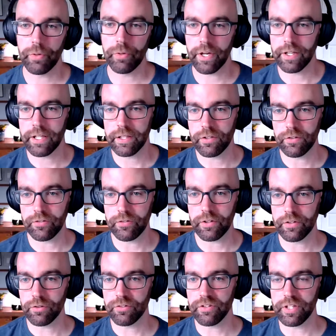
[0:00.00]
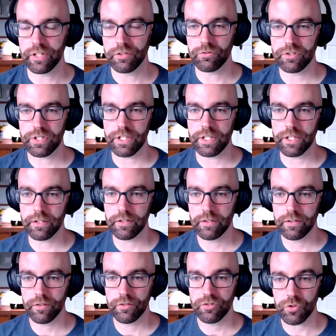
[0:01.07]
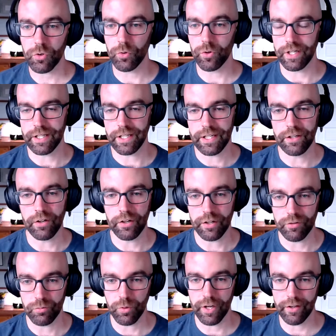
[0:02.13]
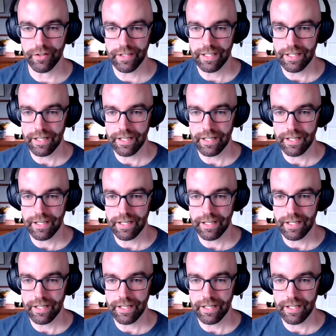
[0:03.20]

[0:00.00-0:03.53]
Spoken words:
but I think there's an interesting story here as well.